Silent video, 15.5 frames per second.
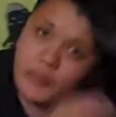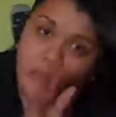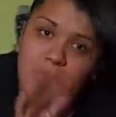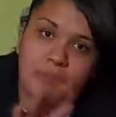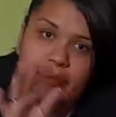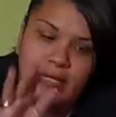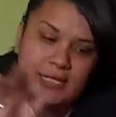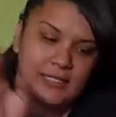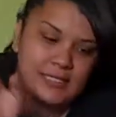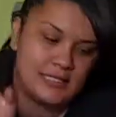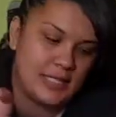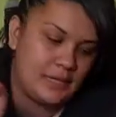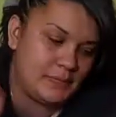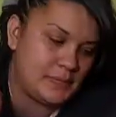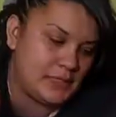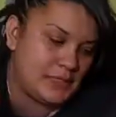probably be like
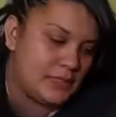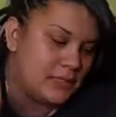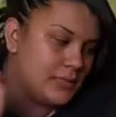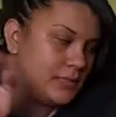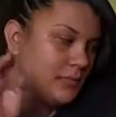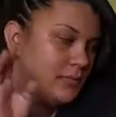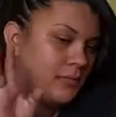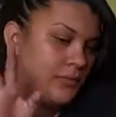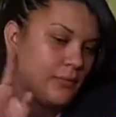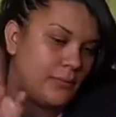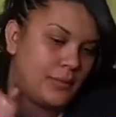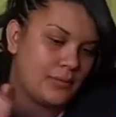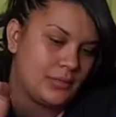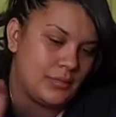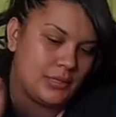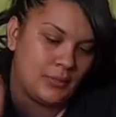steps
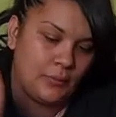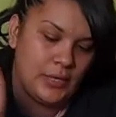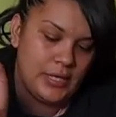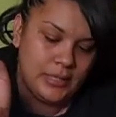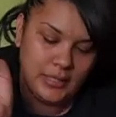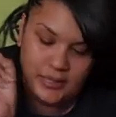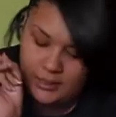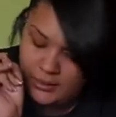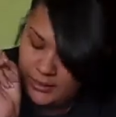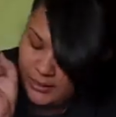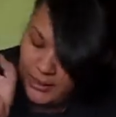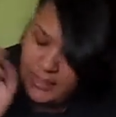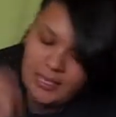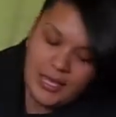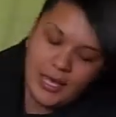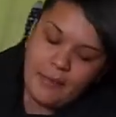throughout the week.
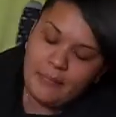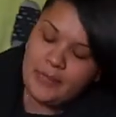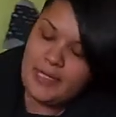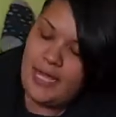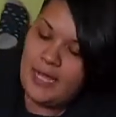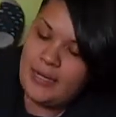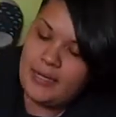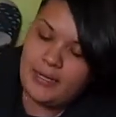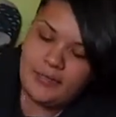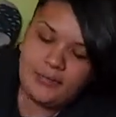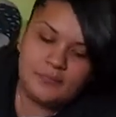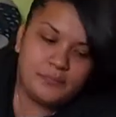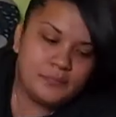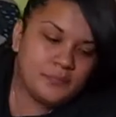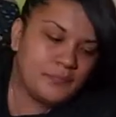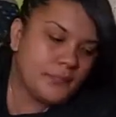But yeah,
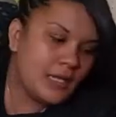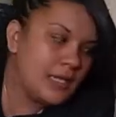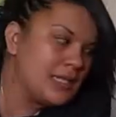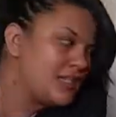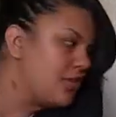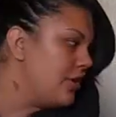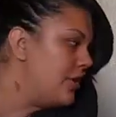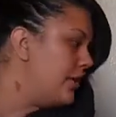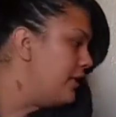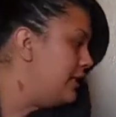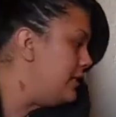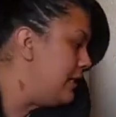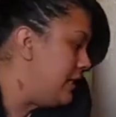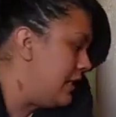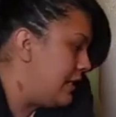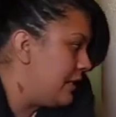um that's all you're gonna
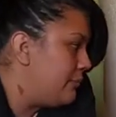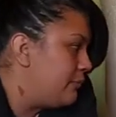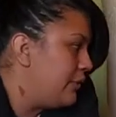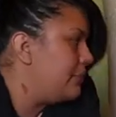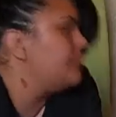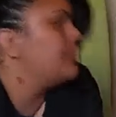need, pretty